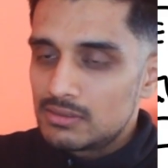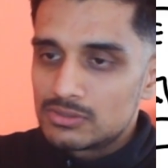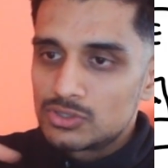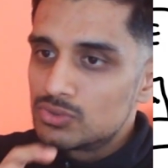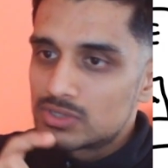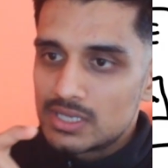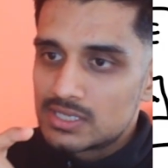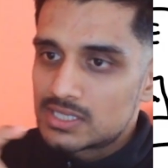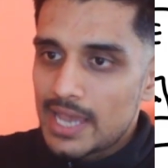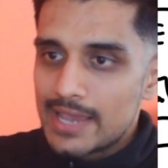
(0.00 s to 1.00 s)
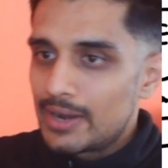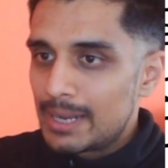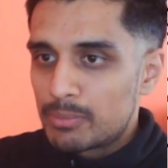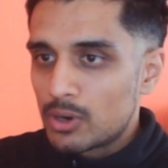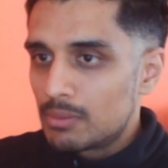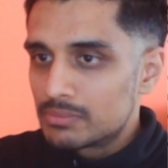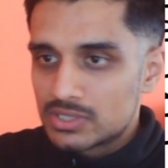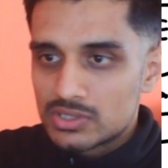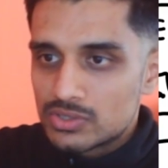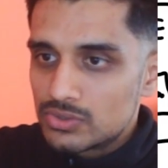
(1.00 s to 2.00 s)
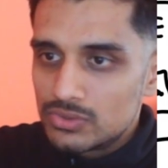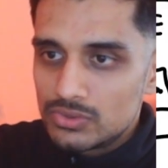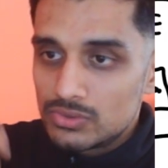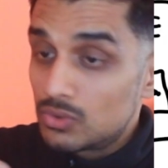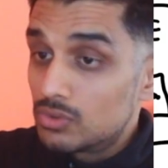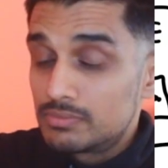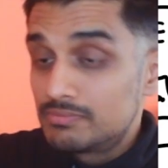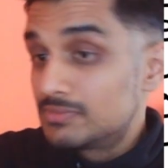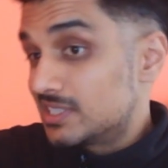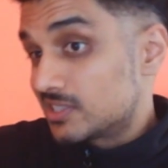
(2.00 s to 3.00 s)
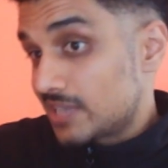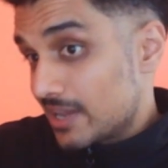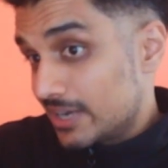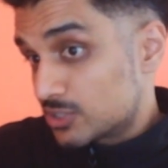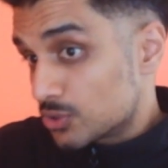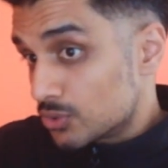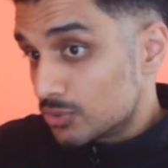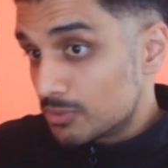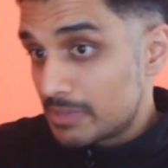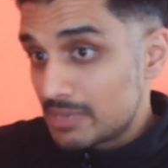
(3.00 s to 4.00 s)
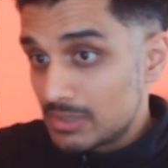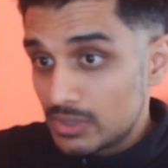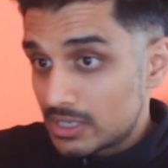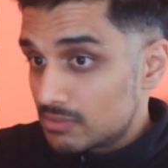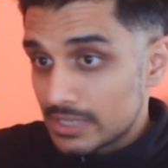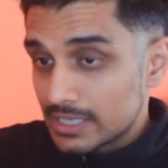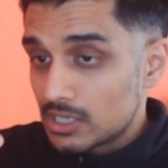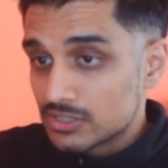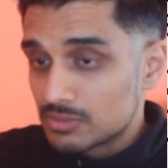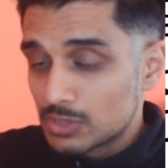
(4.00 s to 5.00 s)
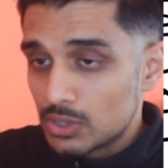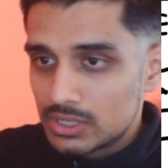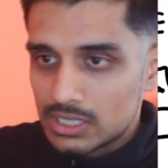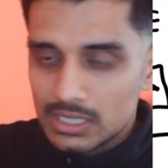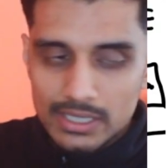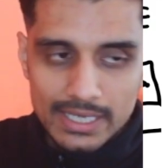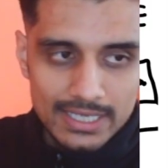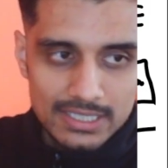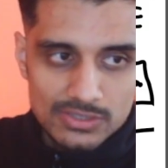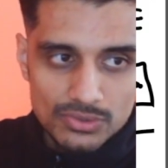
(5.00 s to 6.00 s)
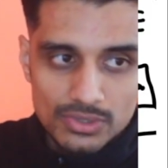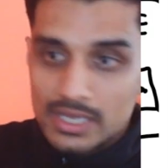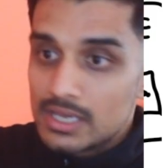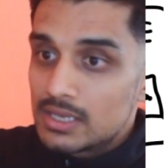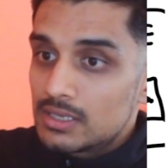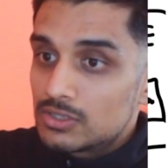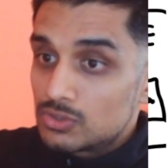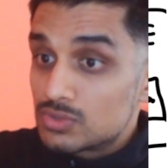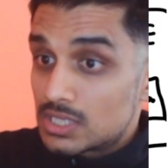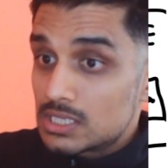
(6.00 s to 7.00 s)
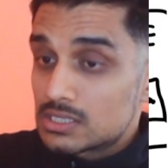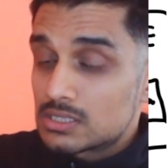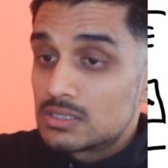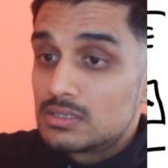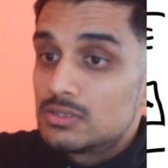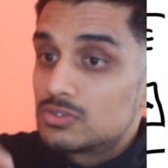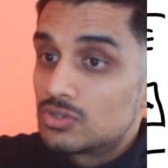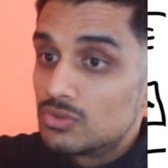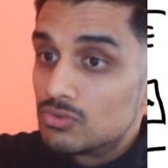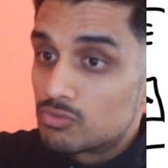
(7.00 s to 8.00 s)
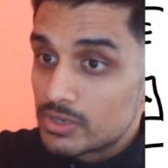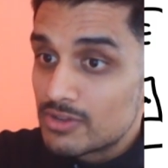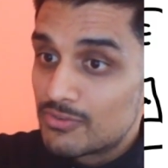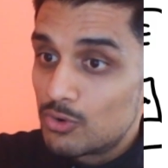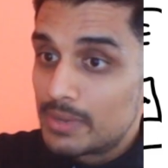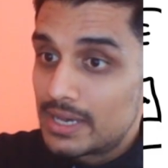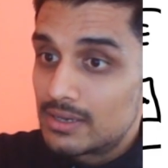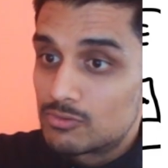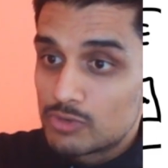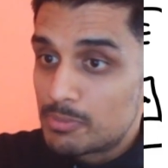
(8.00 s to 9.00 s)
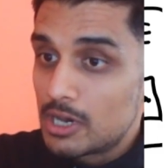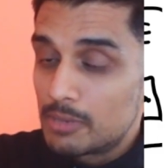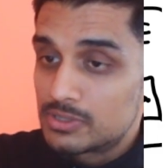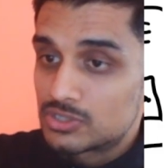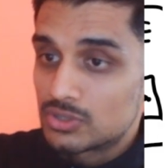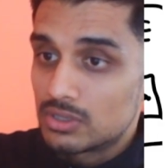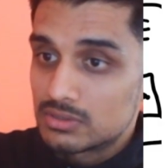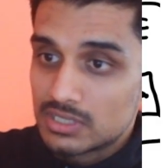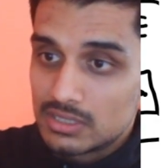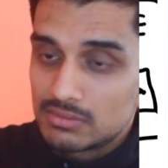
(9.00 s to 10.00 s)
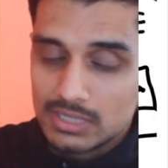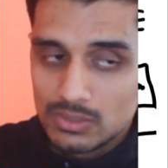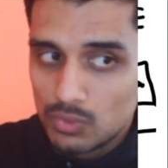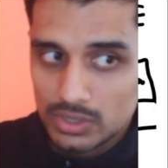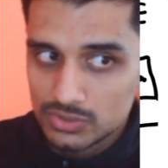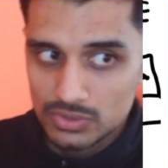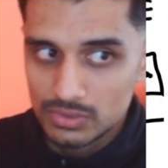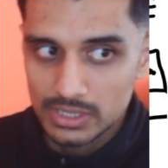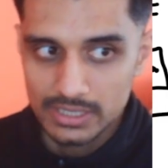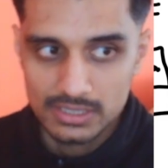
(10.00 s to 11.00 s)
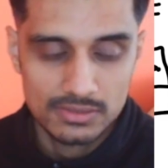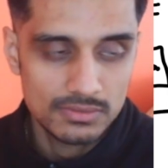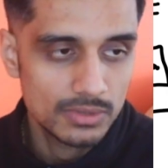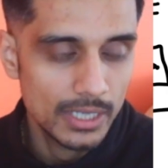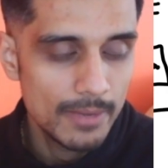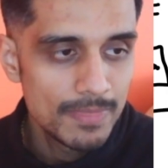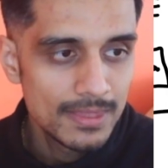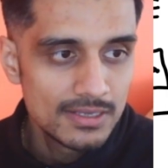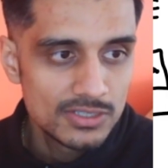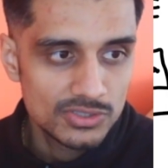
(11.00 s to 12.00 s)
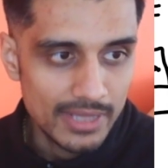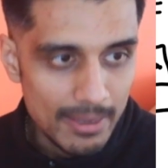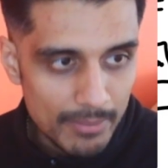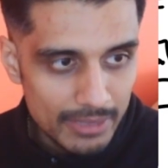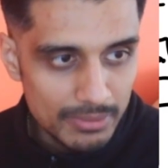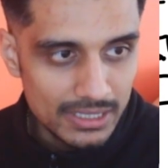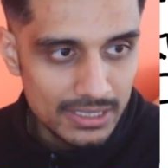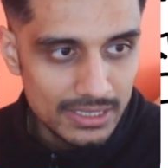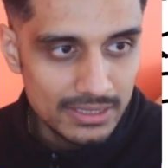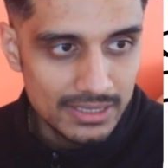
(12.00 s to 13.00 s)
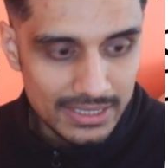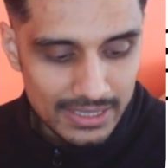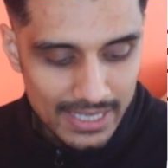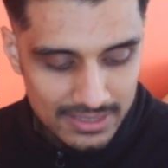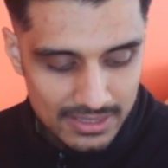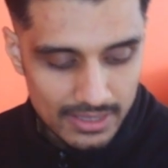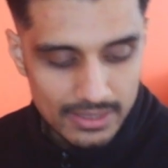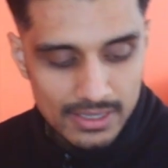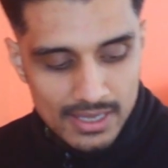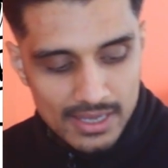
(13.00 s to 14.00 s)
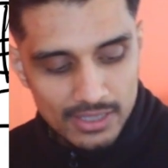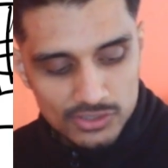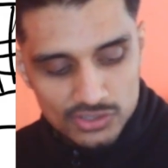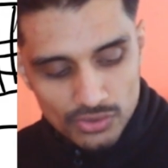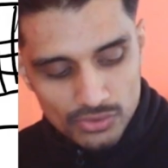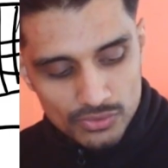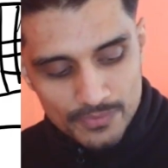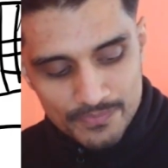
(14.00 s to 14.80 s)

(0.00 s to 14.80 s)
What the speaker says: use this AI prompt to, or this AI tool, maybe we like custom code an AI tool, use this to reformat and repurpose your content in 1 or 2 clicks. Okay, so that might be the next thing. And so